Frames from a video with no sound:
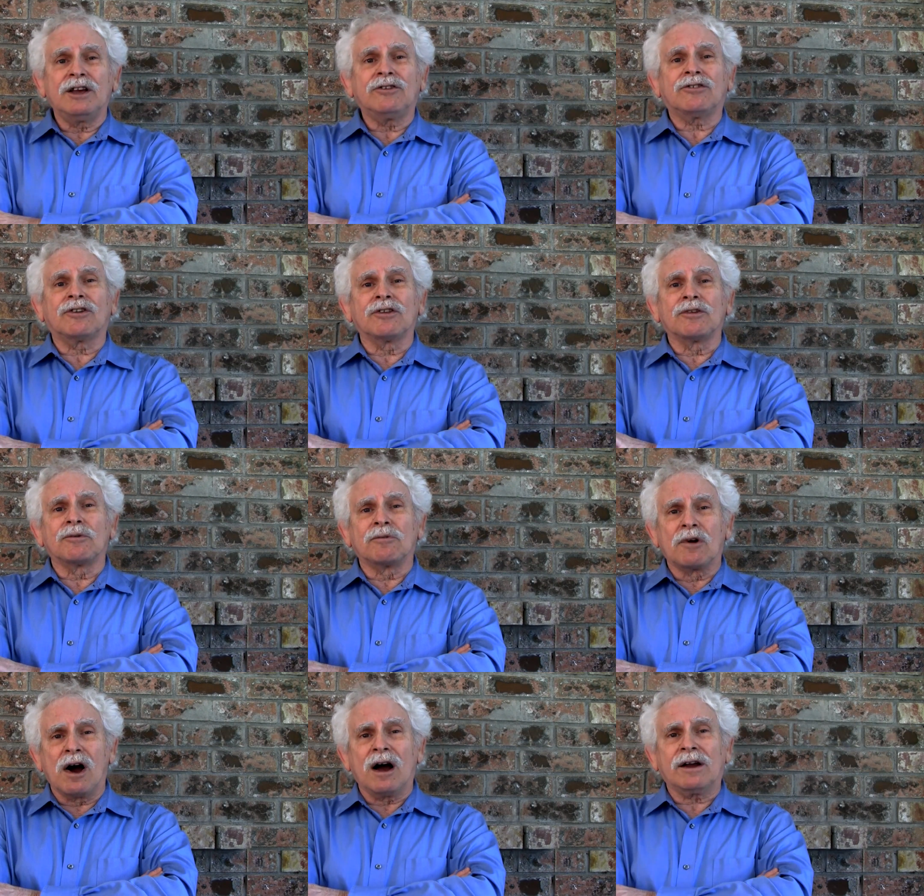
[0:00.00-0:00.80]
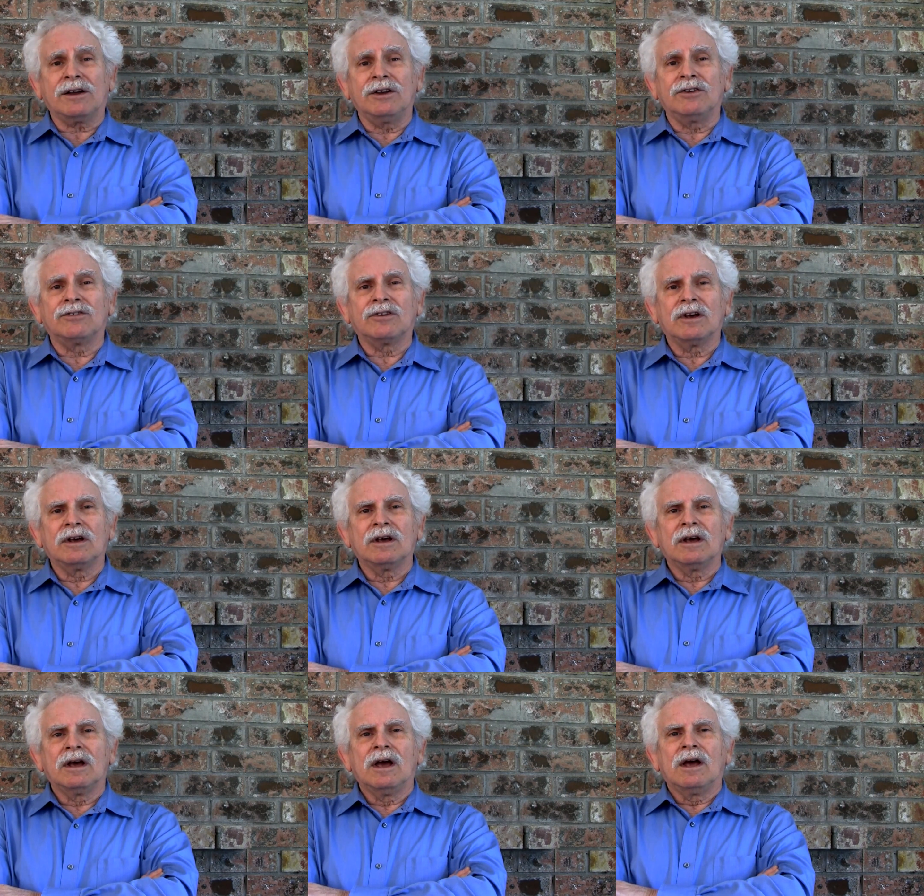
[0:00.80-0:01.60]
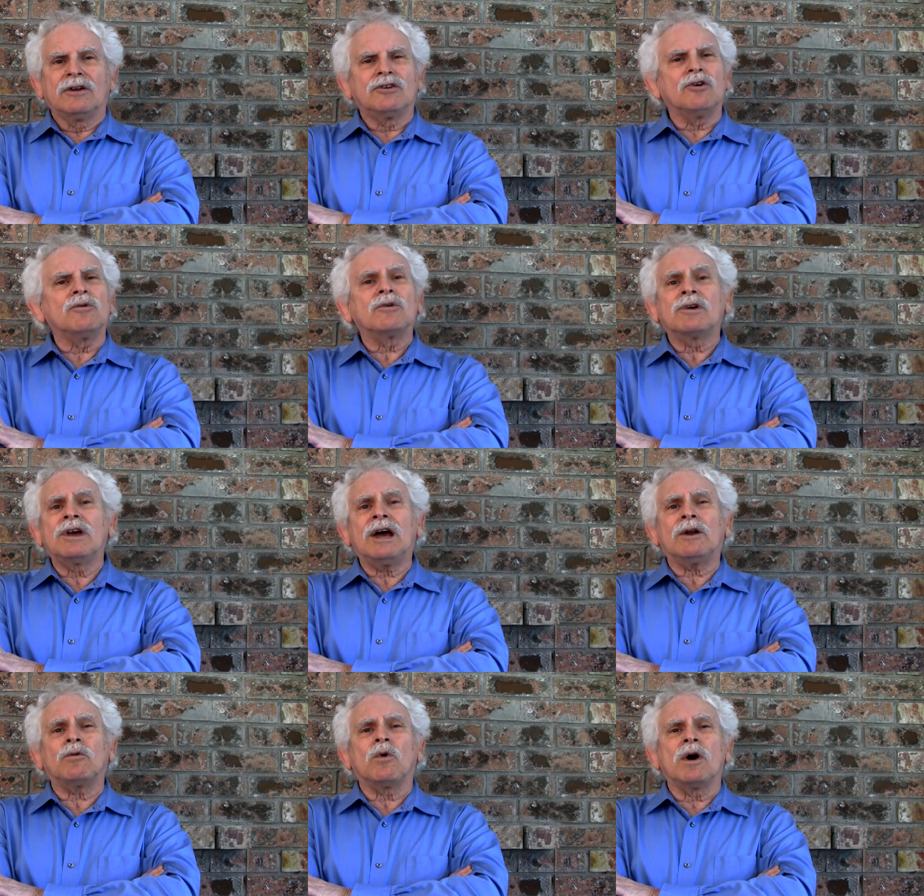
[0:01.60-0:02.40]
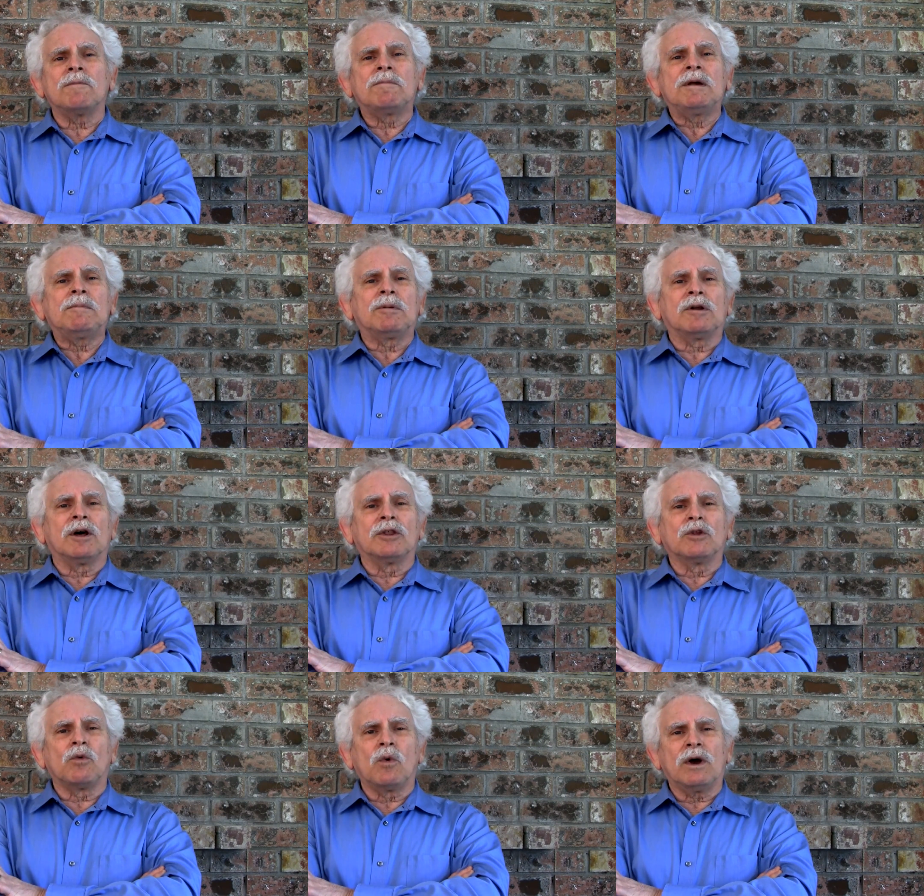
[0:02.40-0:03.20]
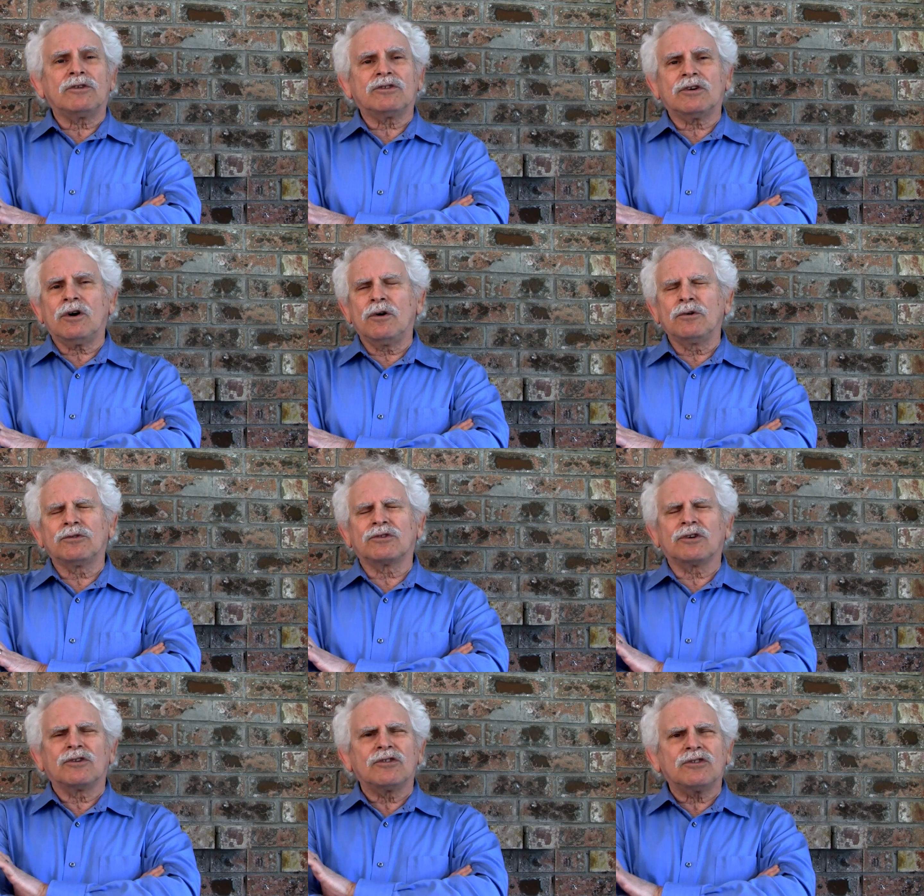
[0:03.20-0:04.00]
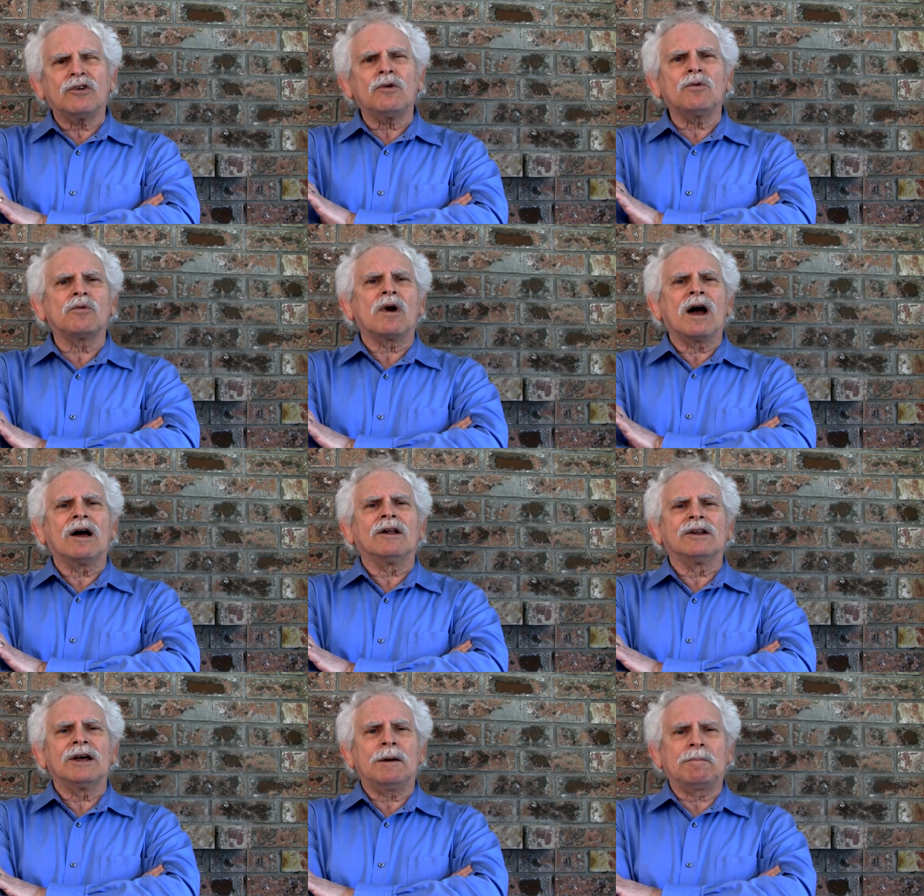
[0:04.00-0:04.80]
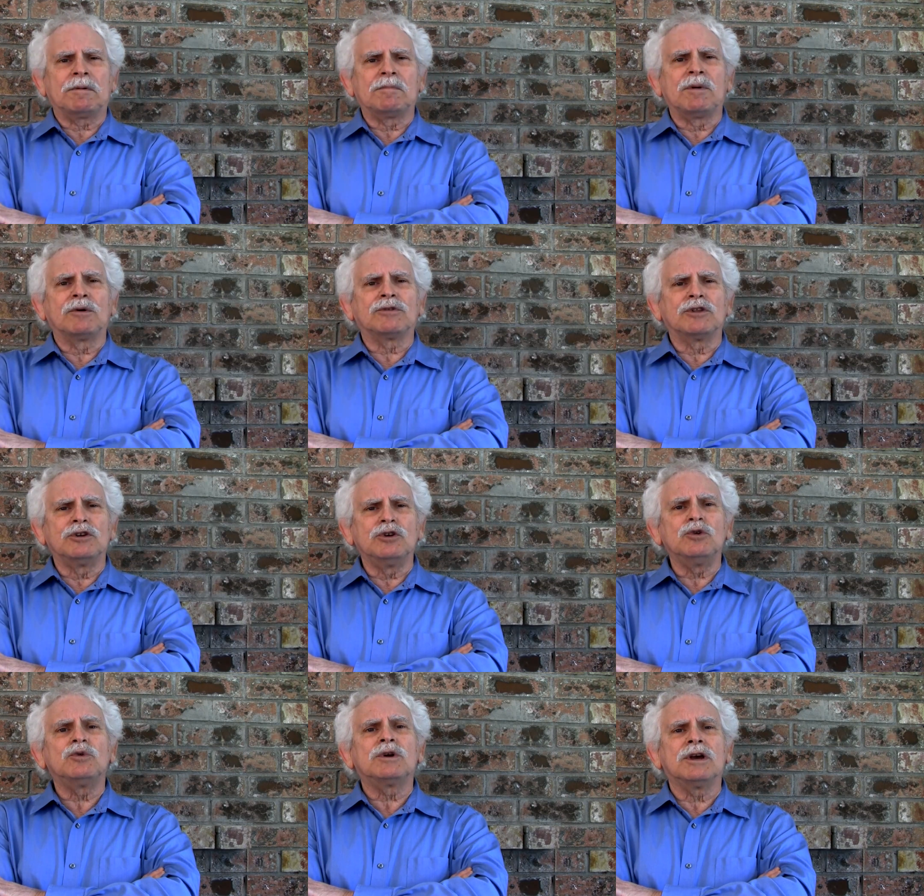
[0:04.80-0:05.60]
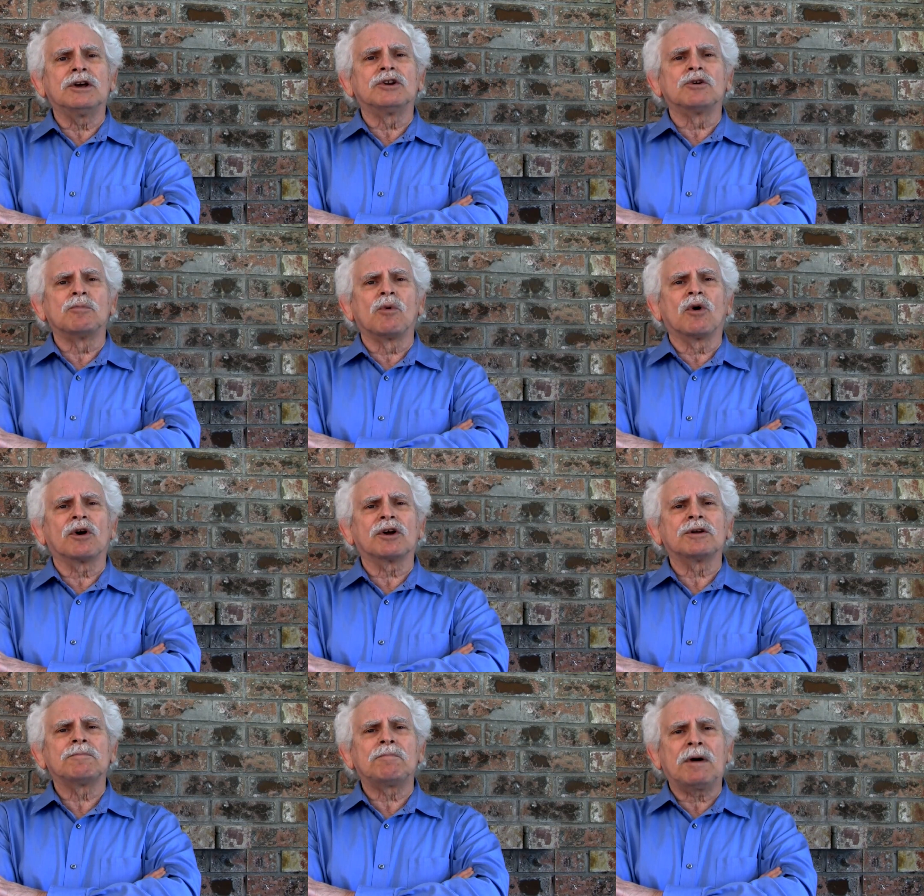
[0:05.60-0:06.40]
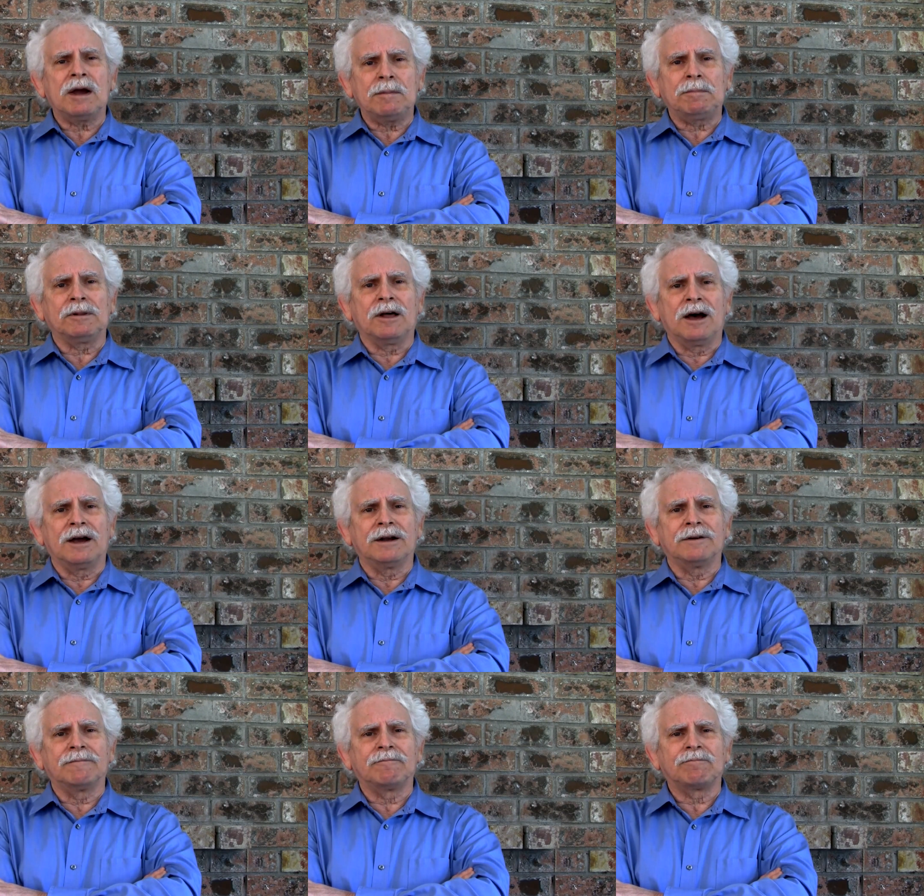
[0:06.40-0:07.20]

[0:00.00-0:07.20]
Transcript: east of the Rockies, don't get why people on the West Coast are so riled up about the new Kinder Morgan pipeline.